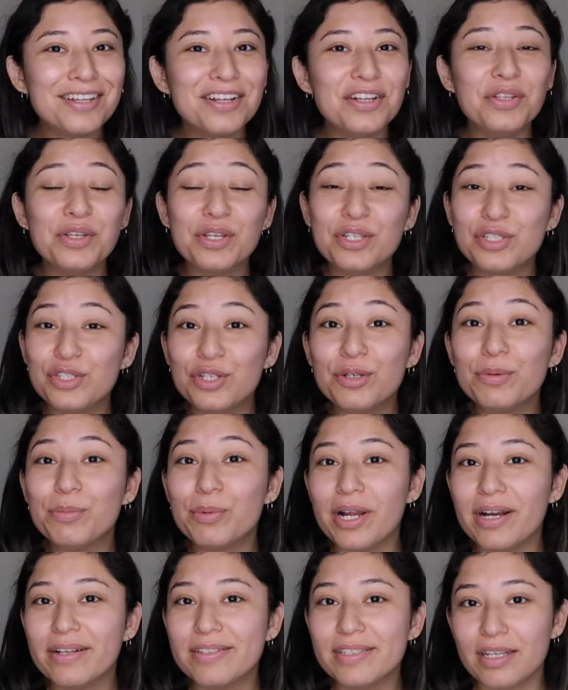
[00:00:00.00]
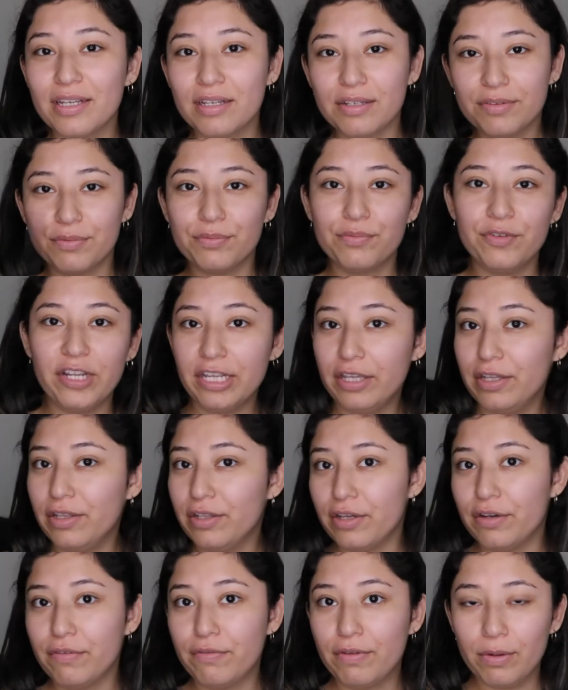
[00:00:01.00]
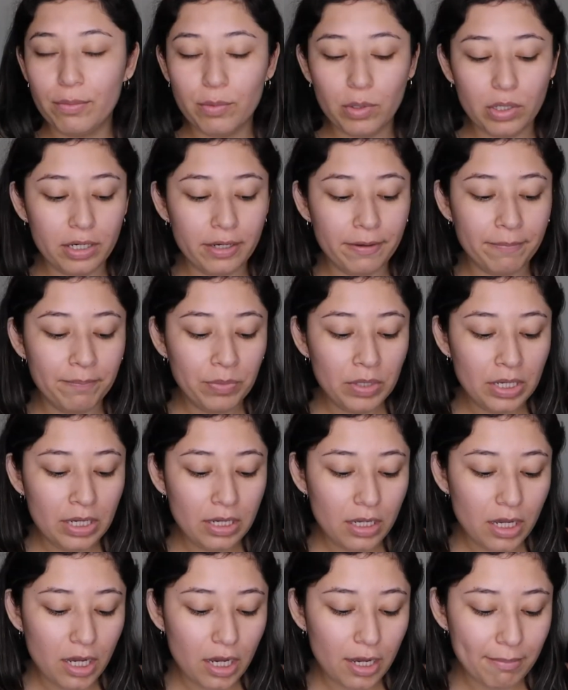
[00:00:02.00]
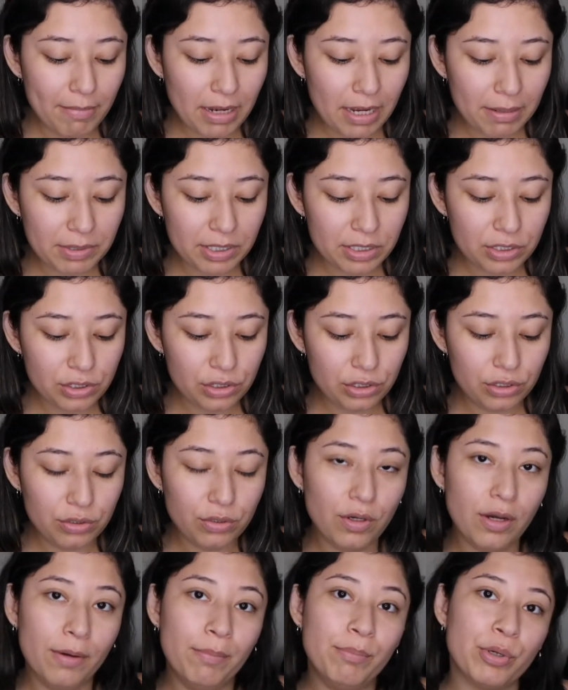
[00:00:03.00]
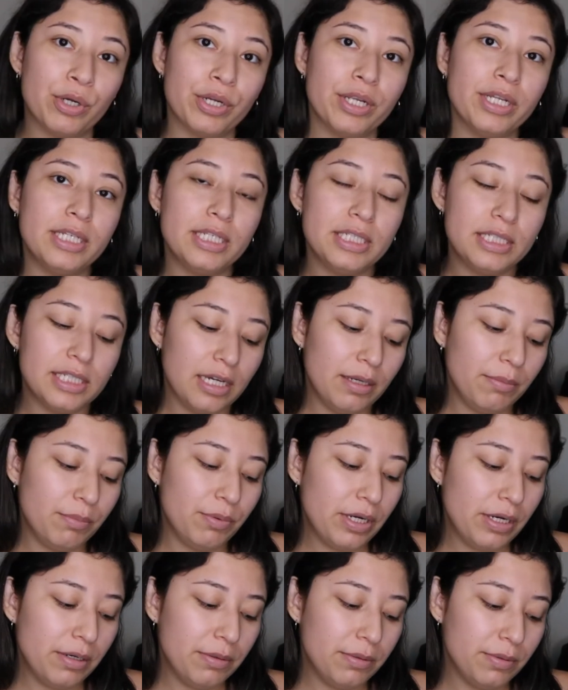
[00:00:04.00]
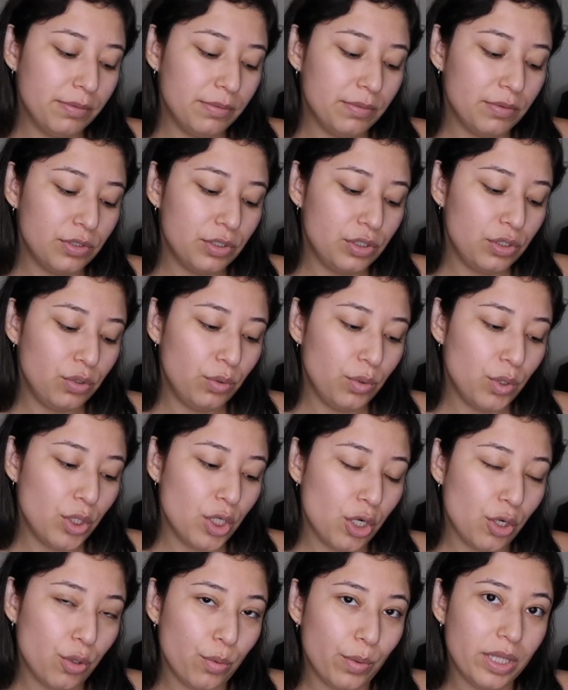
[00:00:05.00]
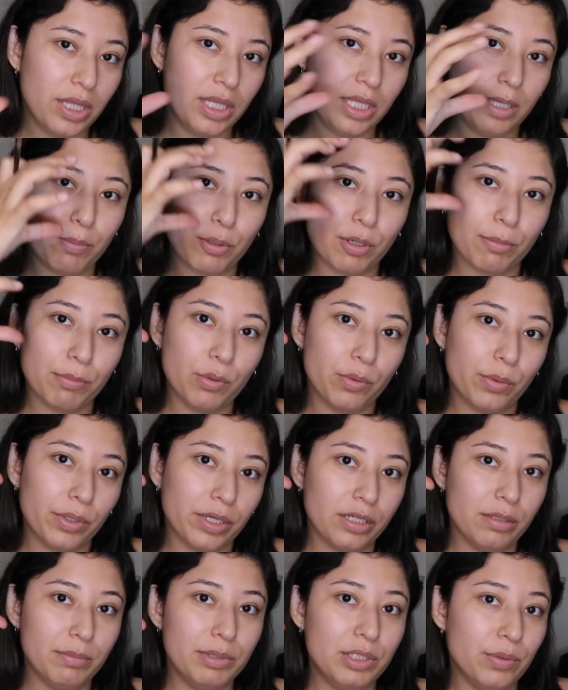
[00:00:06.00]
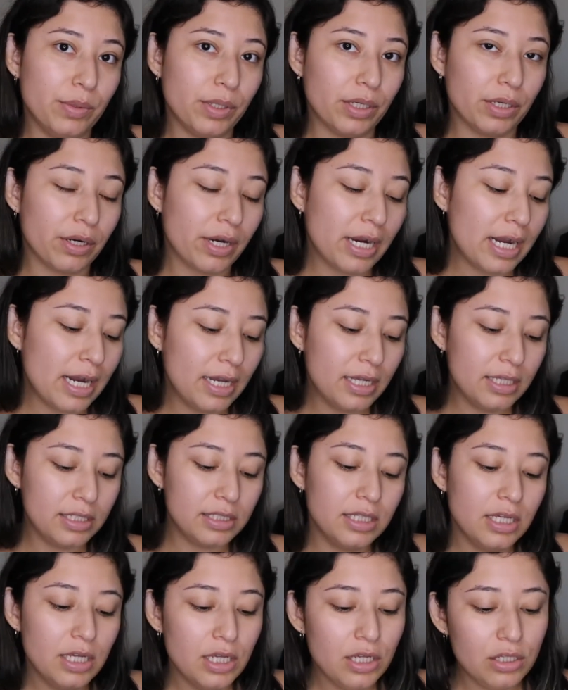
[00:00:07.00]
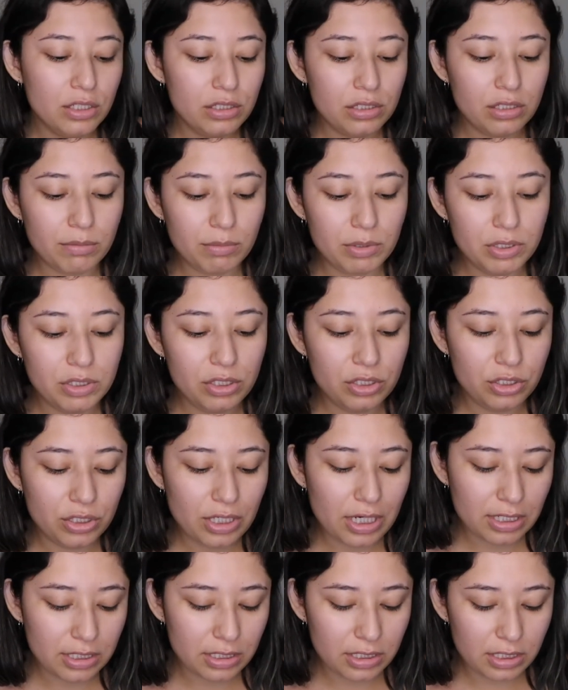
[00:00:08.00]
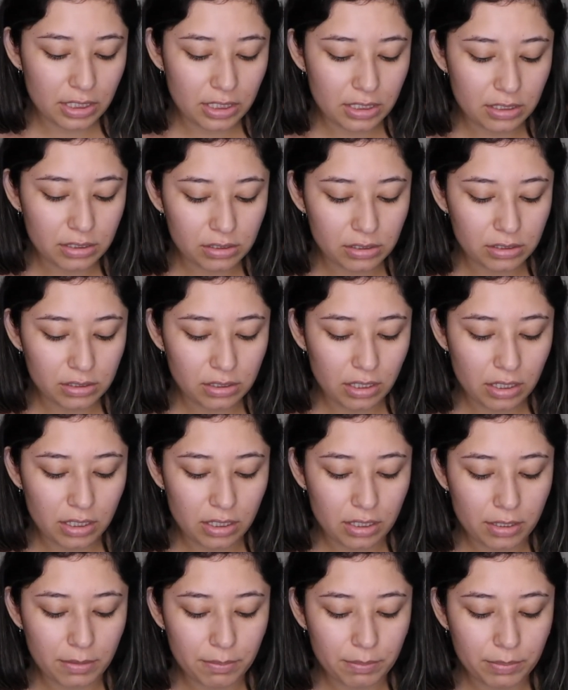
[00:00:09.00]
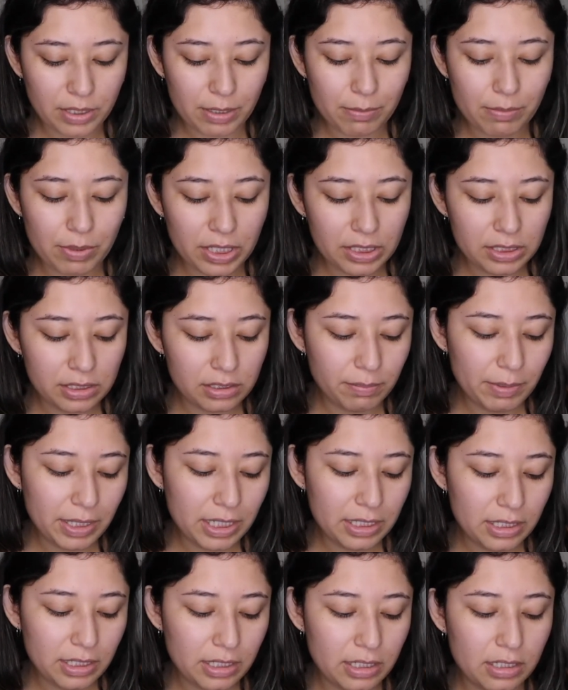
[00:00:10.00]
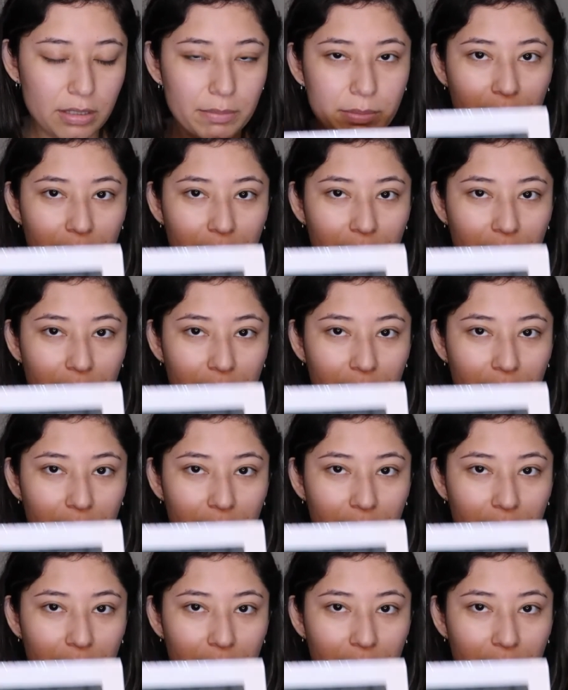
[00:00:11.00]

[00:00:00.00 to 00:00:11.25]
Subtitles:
You could do your brows like regular if you want. I'm gonna do a burgundy type brow to go with the purple we're gonna be doing on our eyes. So I'm using Jaclyn Hill's Bling Boss palette, and I'm